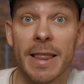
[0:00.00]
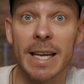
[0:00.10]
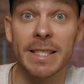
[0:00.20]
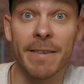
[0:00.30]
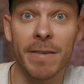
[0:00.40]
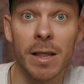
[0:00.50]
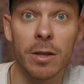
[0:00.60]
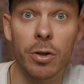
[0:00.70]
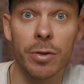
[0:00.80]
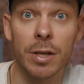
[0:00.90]
They're definitely
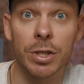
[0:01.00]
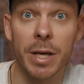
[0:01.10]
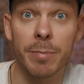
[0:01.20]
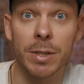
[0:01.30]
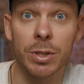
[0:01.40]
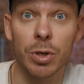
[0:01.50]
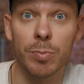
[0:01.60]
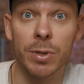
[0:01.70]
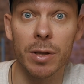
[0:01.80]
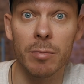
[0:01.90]
not the cheapest
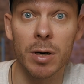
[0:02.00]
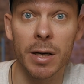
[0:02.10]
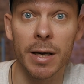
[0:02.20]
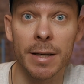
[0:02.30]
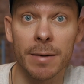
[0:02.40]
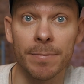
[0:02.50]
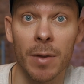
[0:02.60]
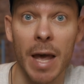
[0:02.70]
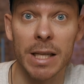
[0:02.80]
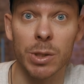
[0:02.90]
tubes on the market,
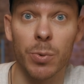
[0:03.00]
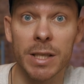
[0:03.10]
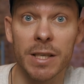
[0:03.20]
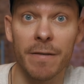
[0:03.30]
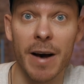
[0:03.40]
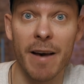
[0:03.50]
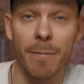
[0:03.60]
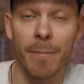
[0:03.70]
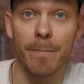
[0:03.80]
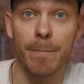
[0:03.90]
at 25
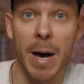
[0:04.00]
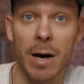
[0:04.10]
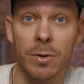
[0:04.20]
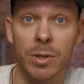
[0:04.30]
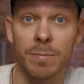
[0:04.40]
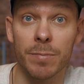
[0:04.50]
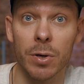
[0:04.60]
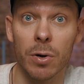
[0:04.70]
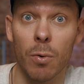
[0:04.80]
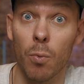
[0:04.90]
pounds
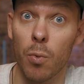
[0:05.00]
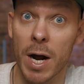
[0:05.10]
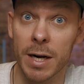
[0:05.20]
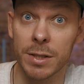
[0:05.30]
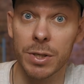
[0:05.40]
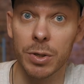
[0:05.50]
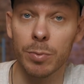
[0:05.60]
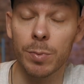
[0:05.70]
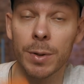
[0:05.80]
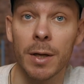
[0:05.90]
per one
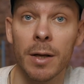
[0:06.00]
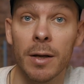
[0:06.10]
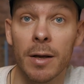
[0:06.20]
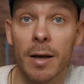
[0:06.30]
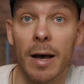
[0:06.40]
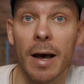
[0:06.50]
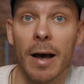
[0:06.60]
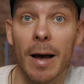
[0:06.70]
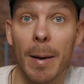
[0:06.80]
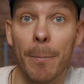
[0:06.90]
tube.
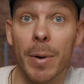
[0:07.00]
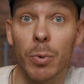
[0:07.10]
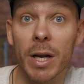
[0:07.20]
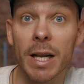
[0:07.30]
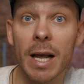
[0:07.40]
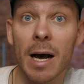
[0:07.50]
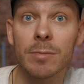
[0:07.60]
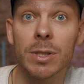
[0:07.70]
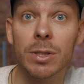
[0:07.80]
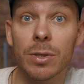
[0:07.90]
Uh, but when it
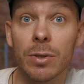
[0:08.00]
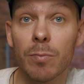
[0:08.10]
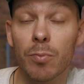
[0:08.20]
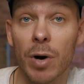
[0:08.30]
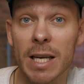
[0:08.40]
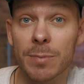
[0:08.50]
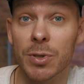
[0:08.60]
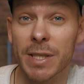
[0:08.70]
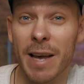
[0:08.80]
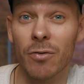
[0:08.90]
comes to price
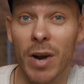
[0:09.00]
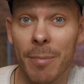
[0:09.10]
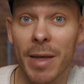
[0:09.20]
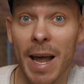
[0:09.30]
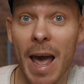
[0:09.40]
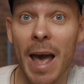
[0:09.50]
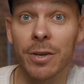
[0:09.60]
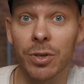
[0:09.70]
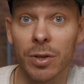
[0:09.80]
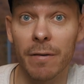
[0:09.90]
per save gram, they're
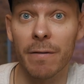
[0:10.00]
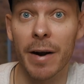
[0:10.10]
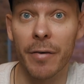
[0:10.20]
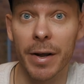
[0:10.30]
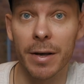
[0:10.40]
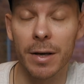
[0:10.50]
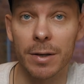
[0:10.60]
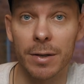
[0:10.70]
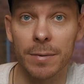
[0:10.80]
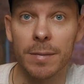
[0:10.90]
actually very
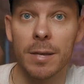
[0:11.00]
good.